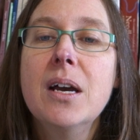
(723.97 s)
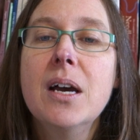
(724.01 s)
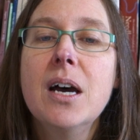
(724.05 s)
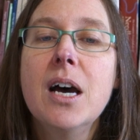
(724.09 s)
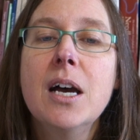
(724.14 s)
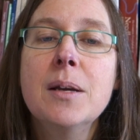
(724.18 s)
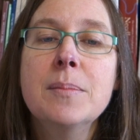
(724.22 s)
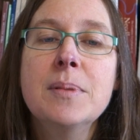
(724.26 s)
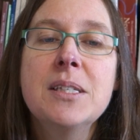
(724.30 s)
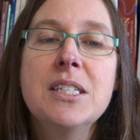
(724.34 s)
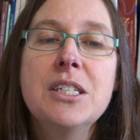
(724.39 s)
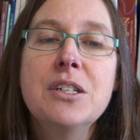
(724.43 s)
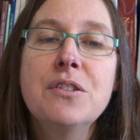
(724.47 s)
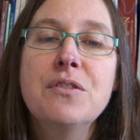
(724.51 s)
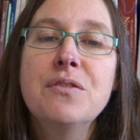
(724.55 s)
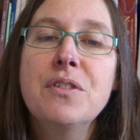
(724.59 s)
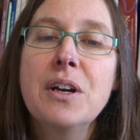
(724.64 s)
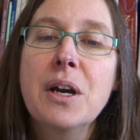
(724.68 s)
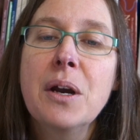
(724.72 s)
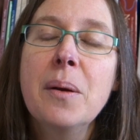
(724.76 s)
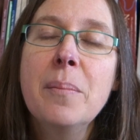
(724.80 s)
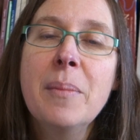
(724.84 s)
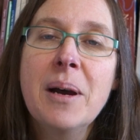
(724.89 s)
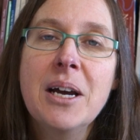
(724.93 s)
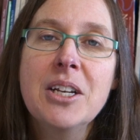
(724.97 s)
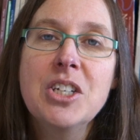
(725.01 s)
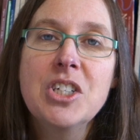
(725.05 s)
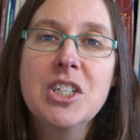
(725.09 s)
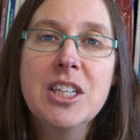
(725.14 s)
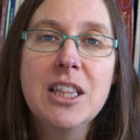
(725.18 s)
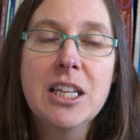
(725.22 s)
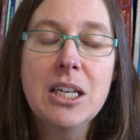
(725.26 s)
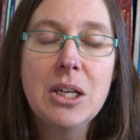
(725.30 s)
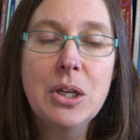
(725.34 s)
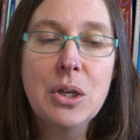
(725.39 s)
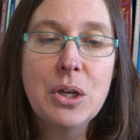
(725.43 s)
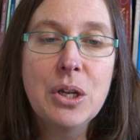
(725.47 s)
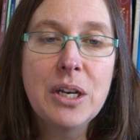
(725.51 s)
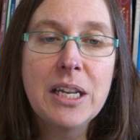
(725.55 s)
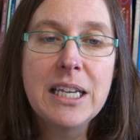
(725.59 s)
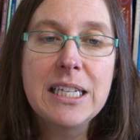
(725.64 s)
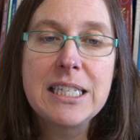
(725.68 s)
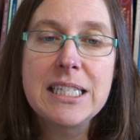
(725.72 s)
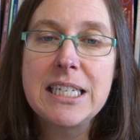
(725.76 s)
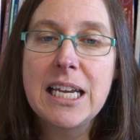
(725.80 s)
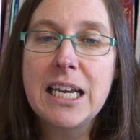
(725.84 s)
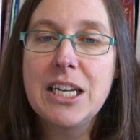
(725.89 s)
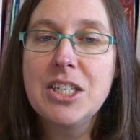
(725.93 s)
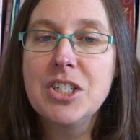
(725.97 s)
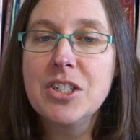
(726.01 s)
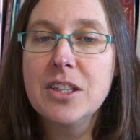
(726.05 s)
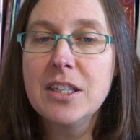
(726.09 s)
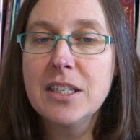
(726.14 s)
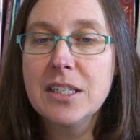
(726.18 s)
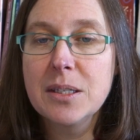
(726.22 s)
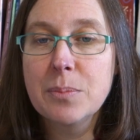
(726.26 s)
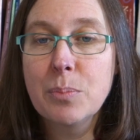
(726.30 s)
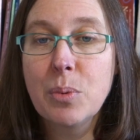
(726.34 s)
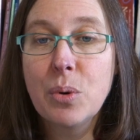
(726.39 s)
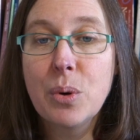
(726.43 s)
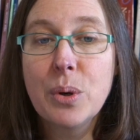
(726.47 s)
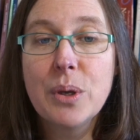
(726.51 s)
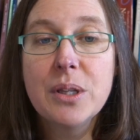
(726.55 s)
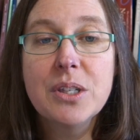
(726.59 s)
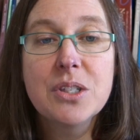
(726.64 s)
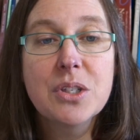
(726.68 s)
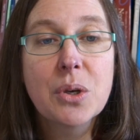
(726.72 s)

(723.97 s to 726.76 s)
I'm still very much in the learning stage at this point,